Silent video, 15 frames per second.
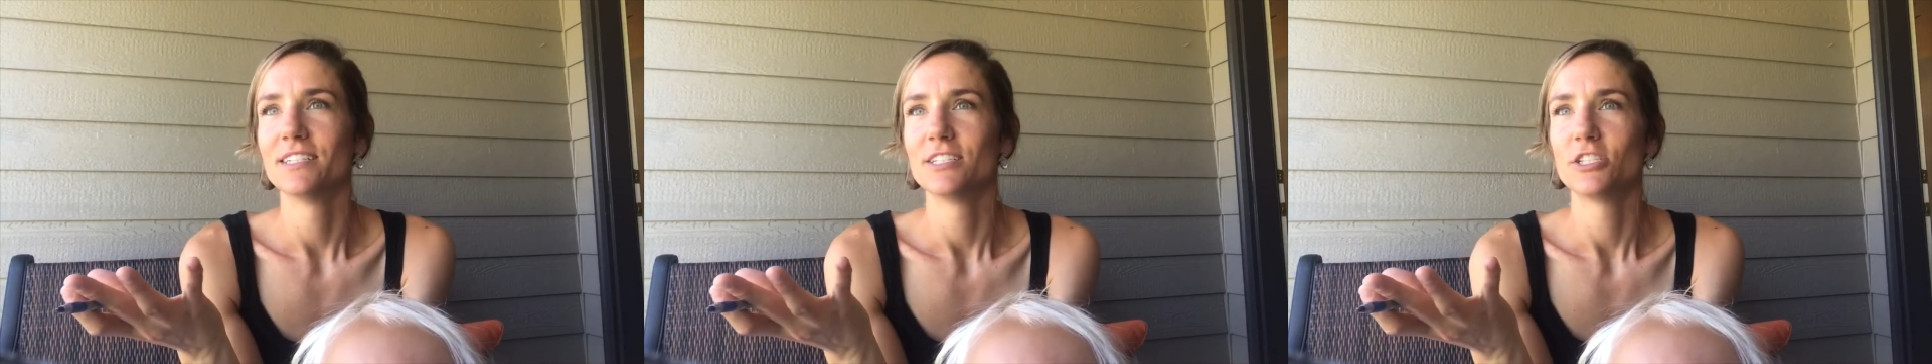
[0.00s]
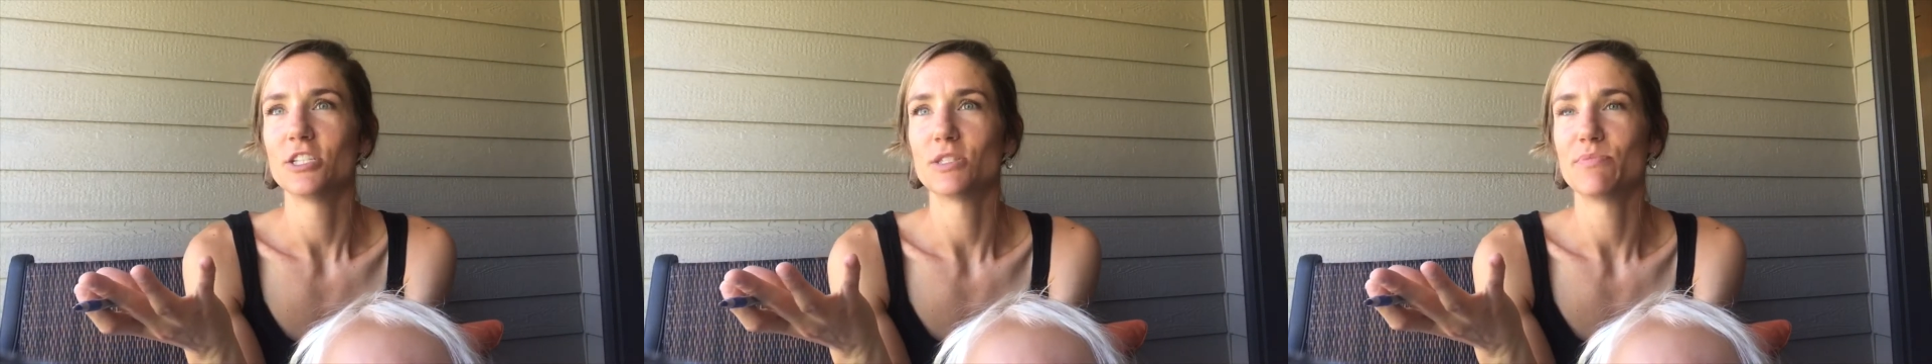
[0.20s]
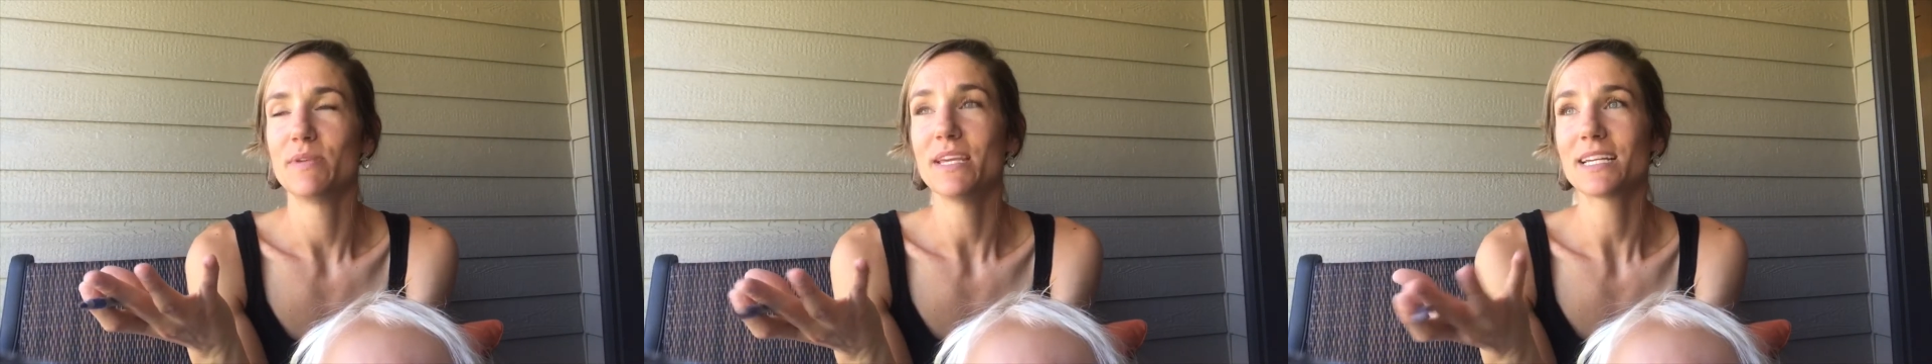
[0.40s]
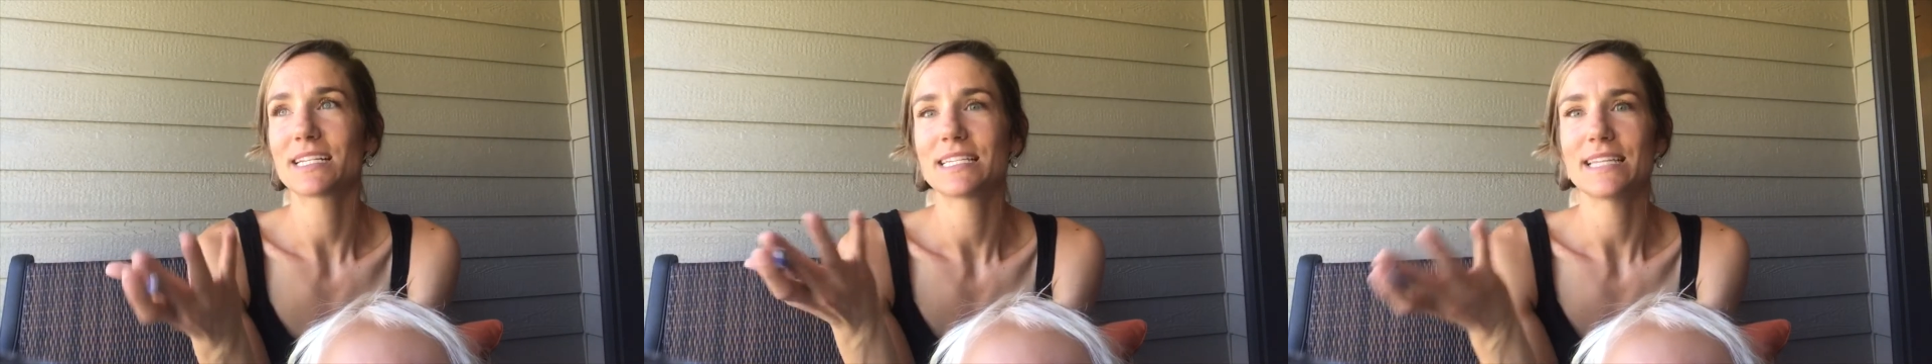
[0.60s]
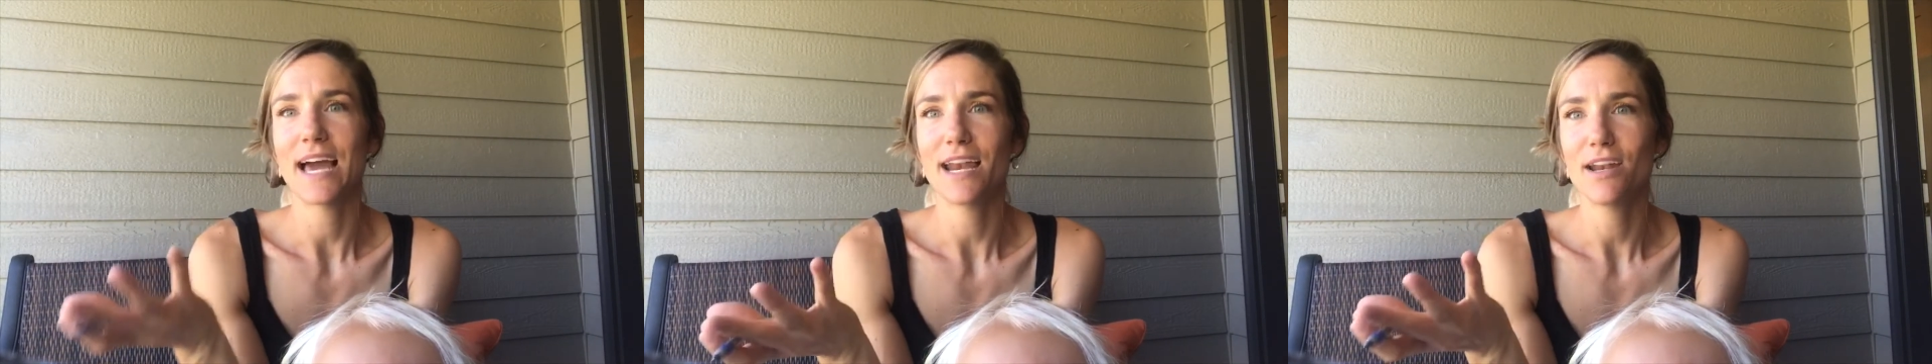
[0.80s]
just be
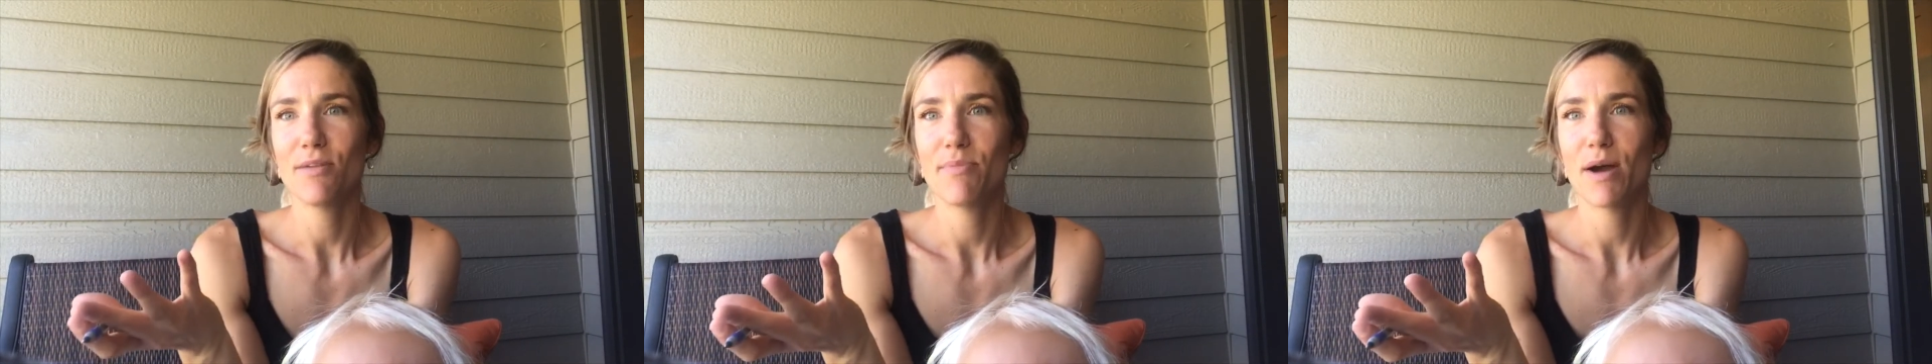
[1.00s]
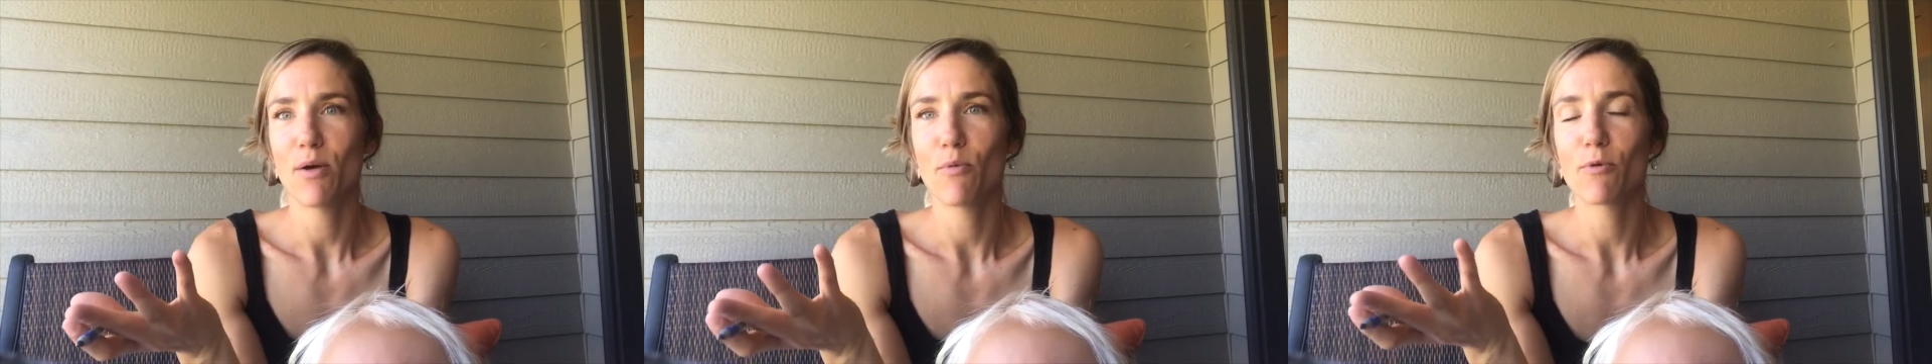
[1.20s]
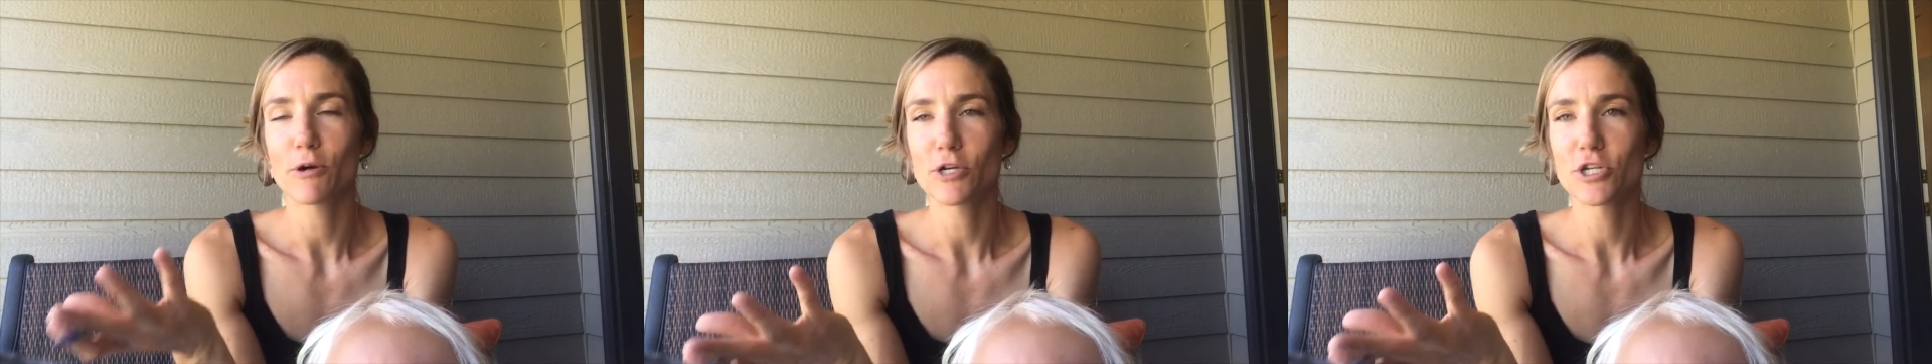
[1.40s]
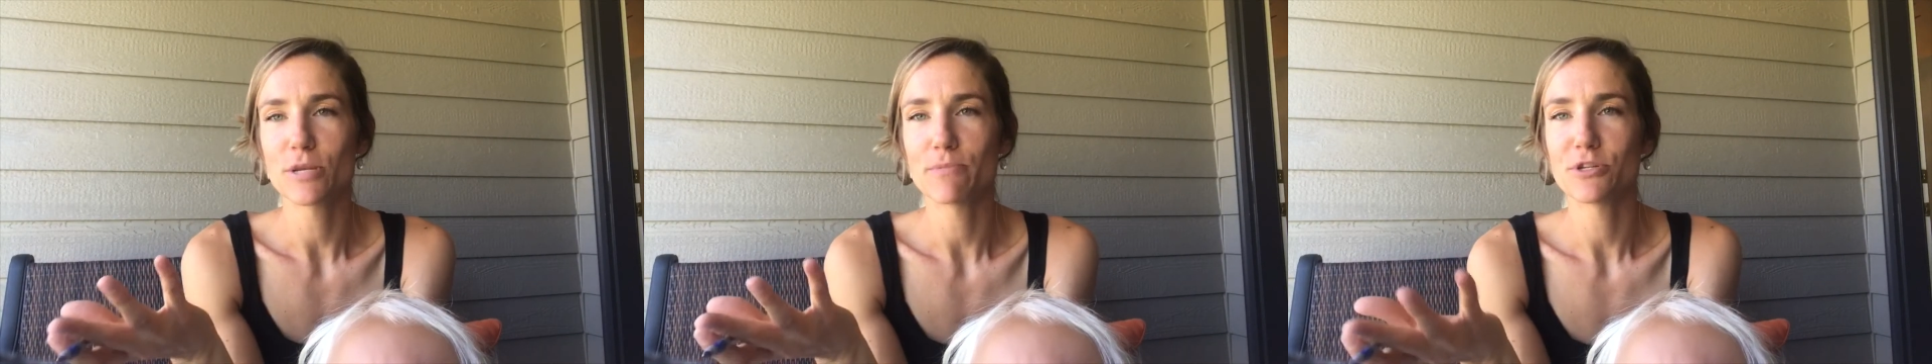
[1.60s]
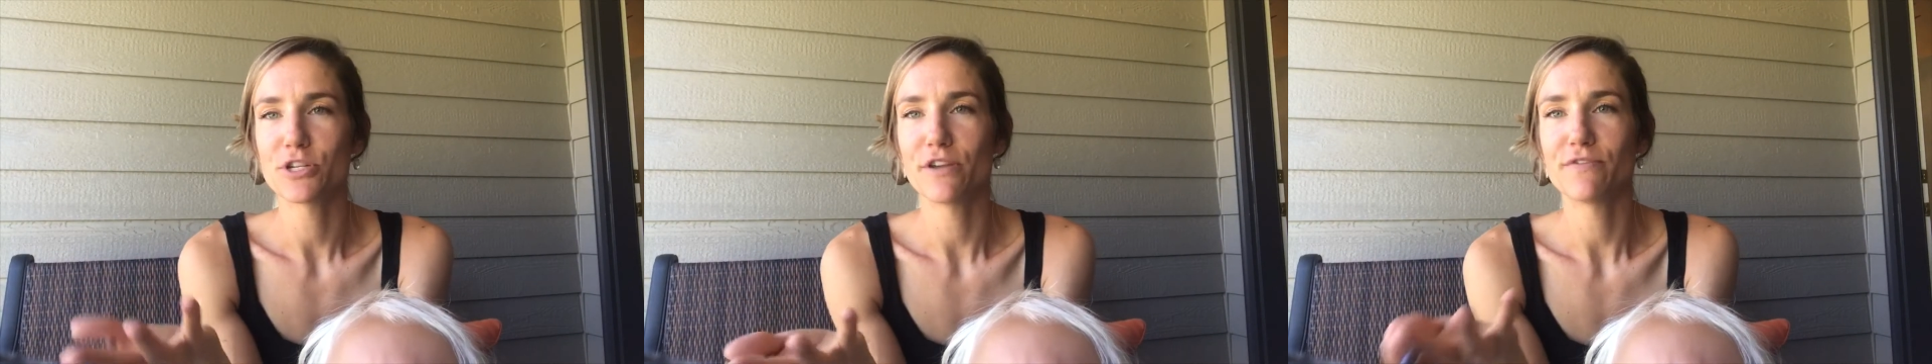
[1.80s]
excited about
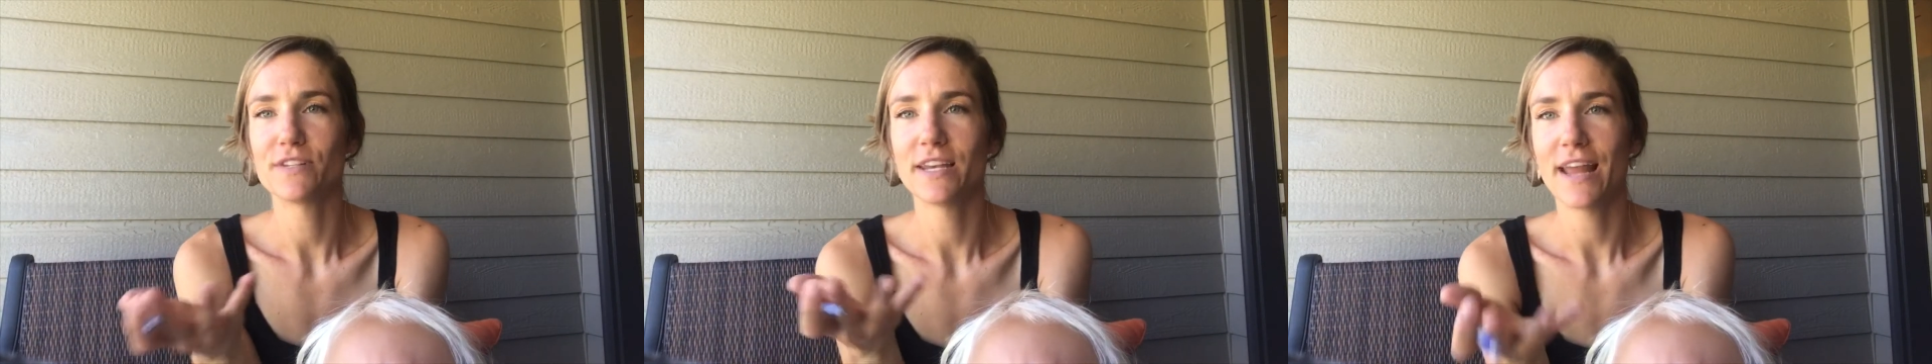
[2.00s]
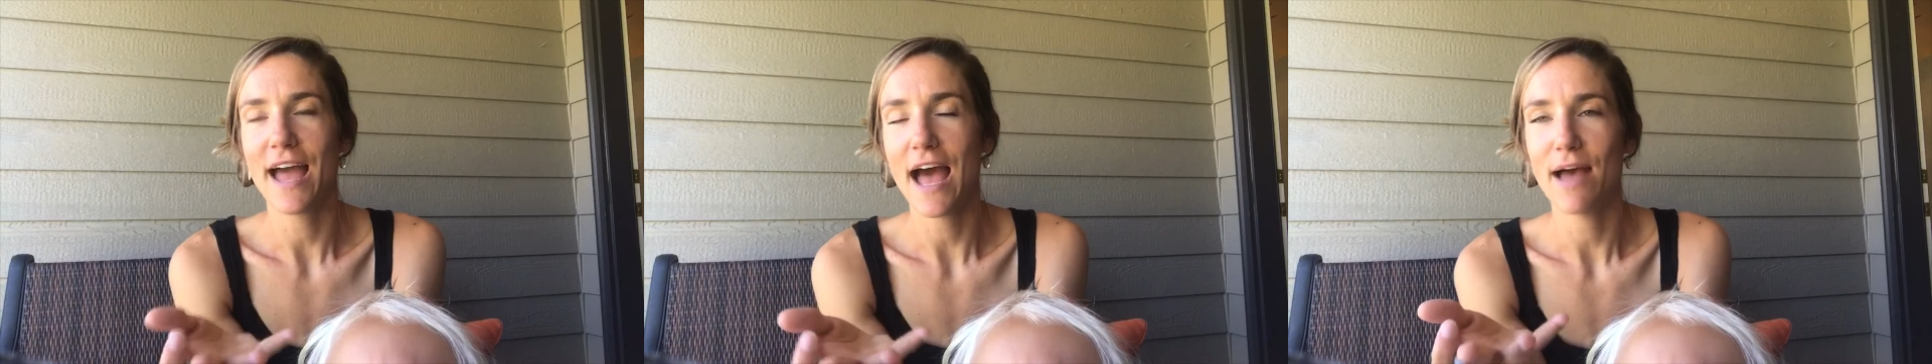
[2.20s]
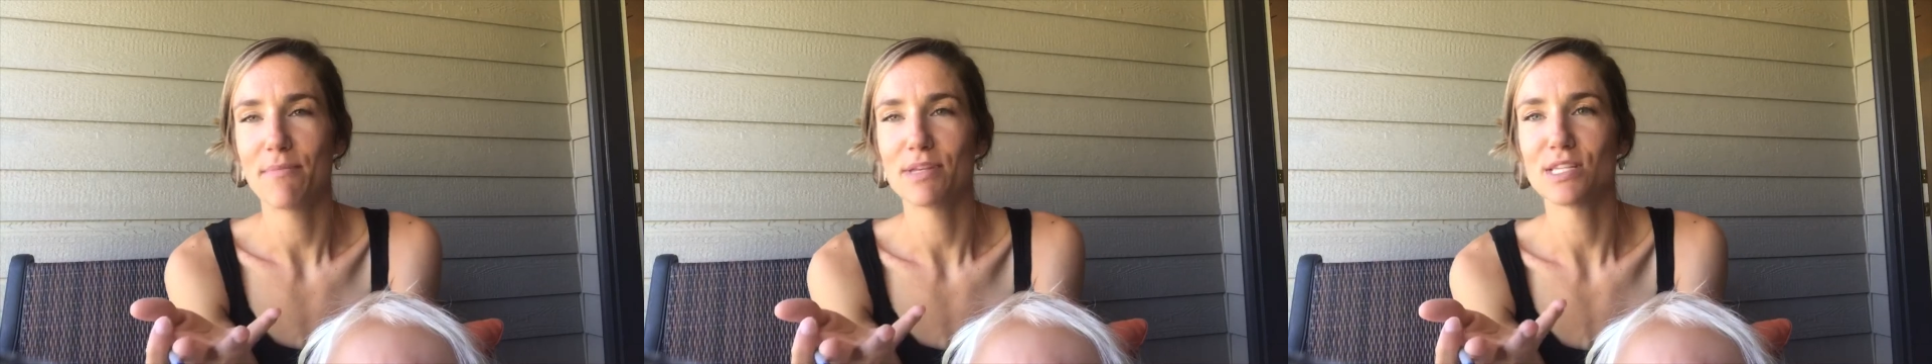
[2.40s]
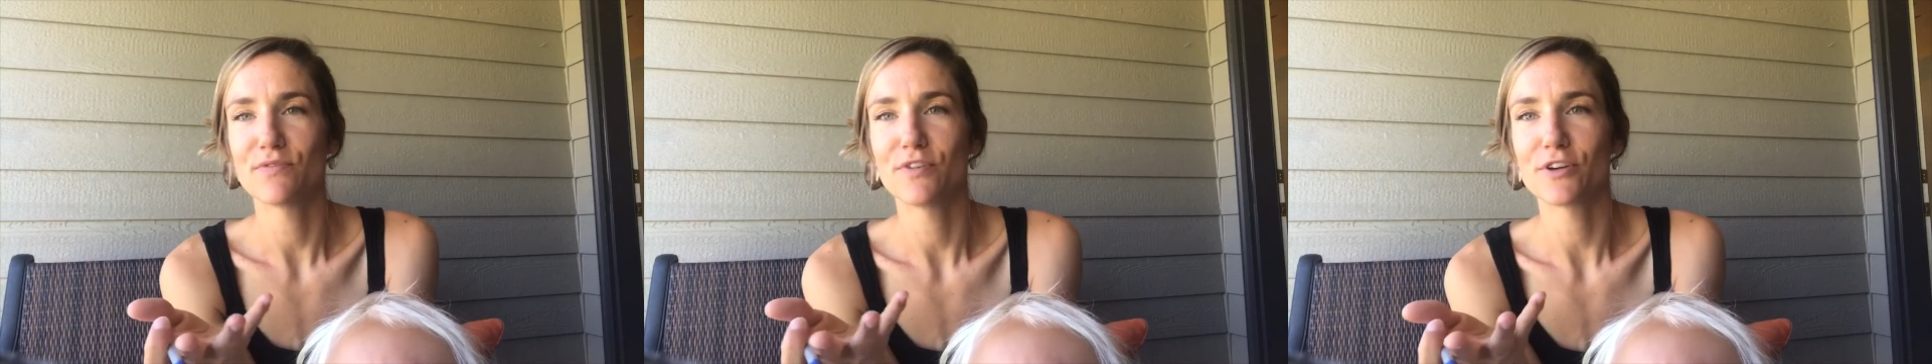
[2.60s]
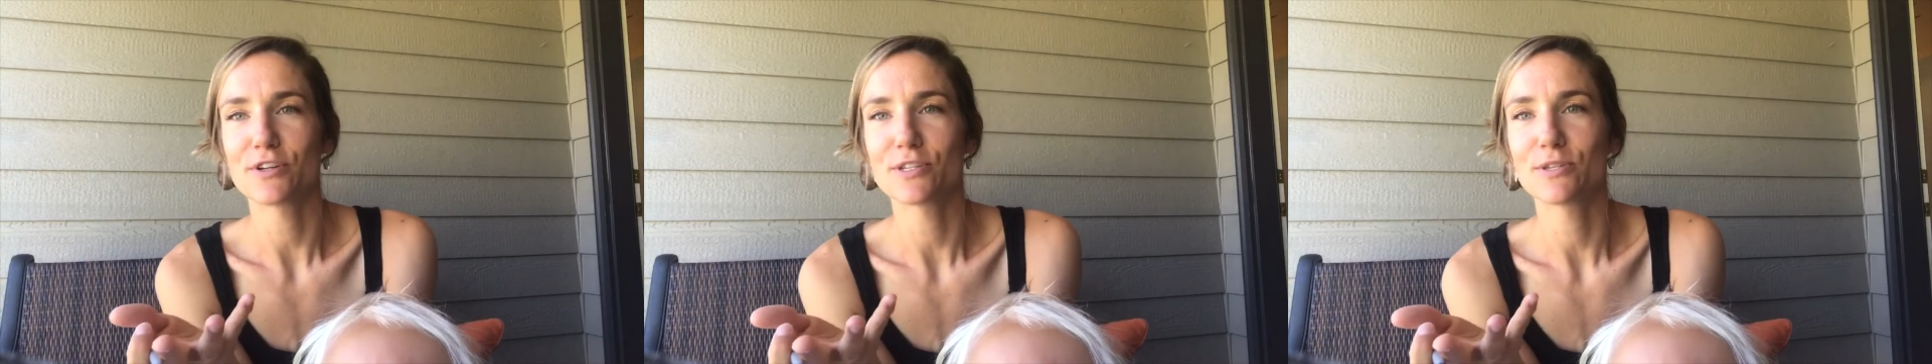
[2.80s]
worship shifting atmospheres.